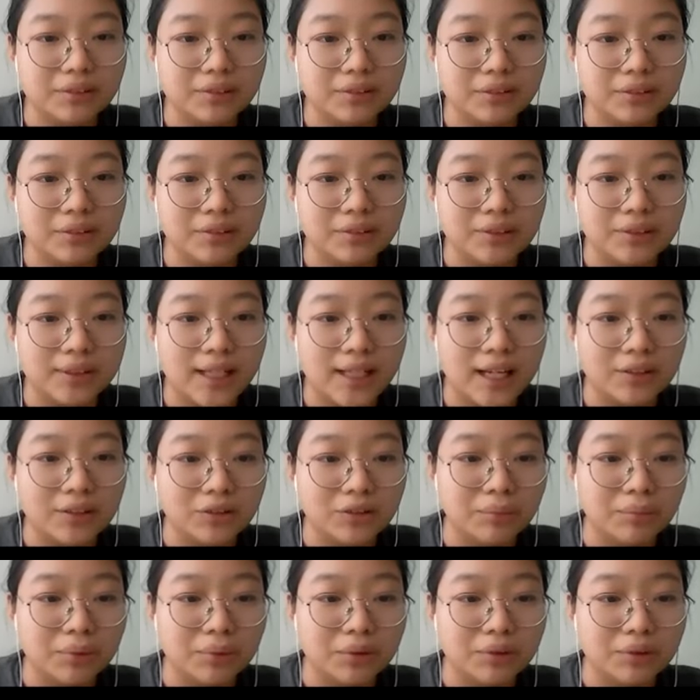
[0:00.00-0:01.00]
Use
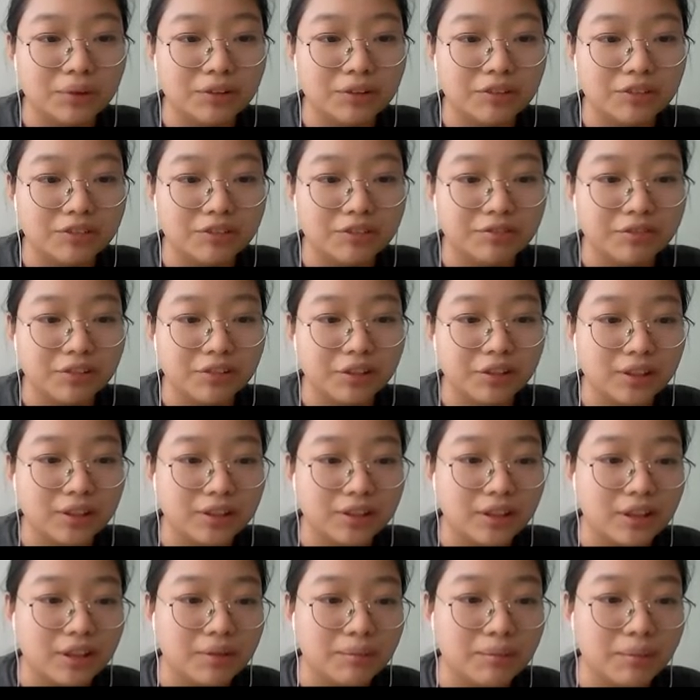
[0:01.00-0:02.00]
attribute, for
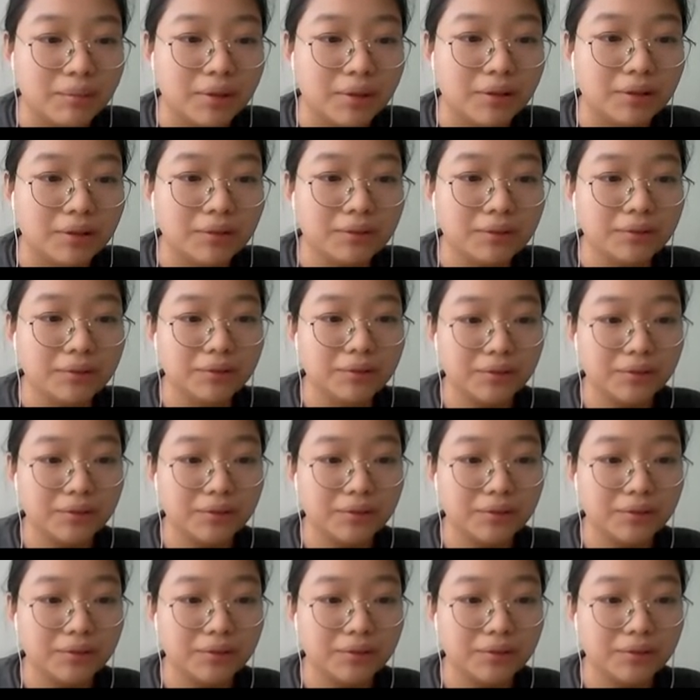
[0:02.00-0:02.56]
example,